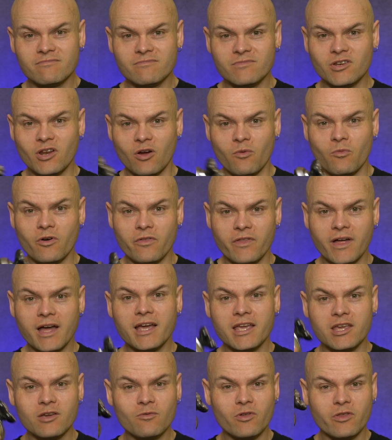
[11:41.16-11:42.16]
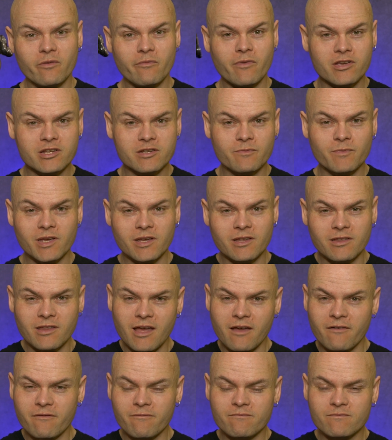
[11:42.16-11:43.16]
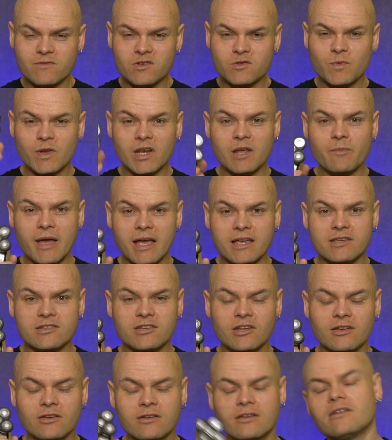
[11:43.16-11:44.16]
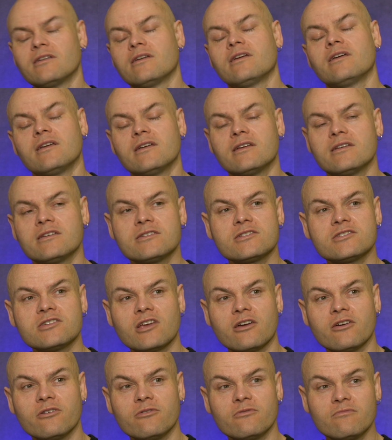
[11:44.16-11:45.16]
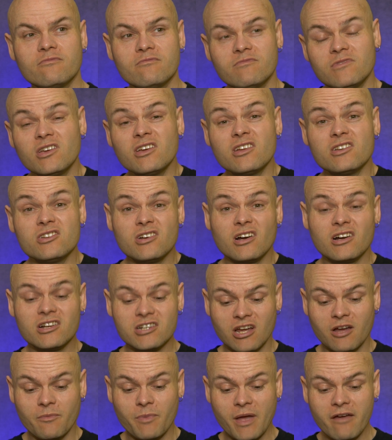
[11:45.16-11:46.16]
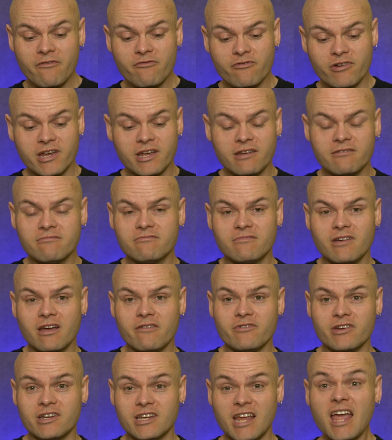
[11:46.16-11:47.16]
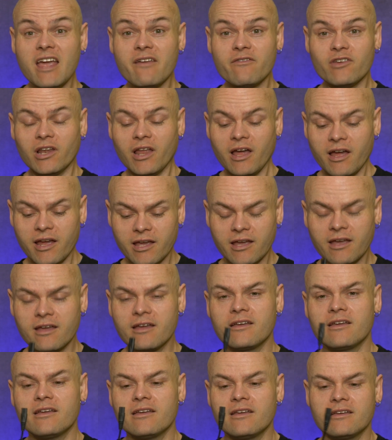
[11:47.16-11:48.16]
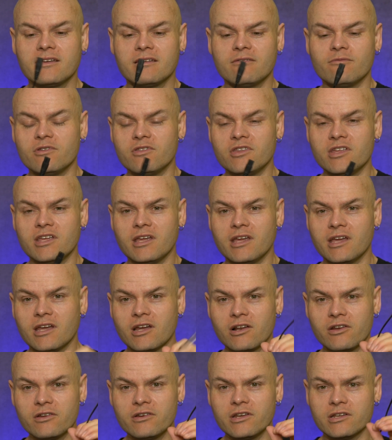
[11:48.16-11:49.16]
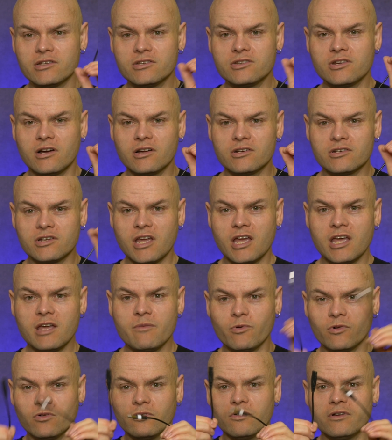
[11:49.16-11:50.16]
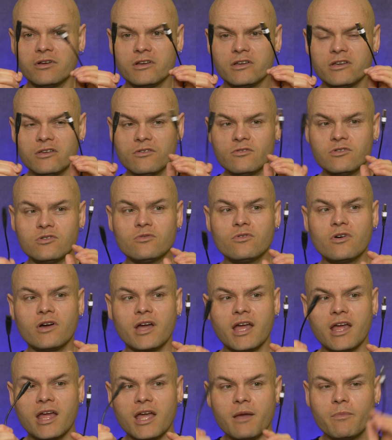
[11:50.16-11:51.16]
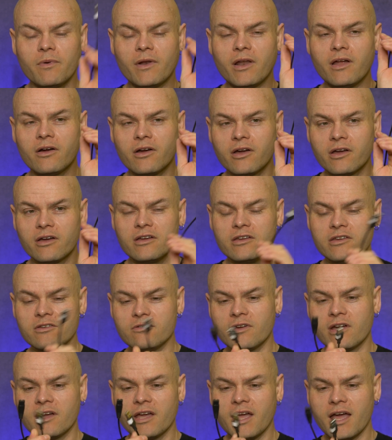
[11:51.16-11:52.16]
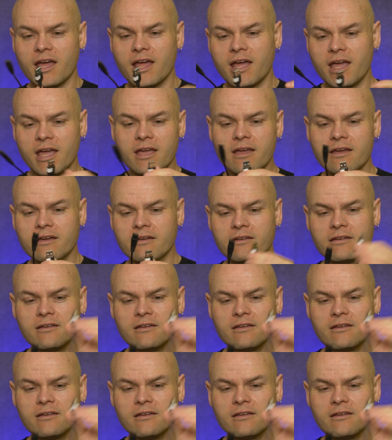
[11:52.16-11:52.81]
you don't want that. You want the motors to be their spinny best. So you can charge it up every day if you like with the included charge cable. You do not get a plug. You could get a